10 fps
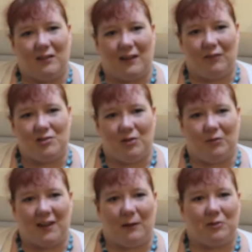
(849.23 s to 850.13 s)
gives you
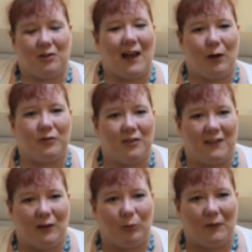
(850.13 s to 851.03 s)
tips on how to
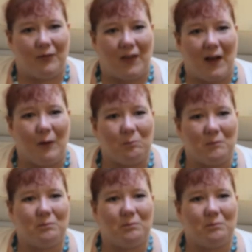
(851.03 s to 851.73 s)
deal with that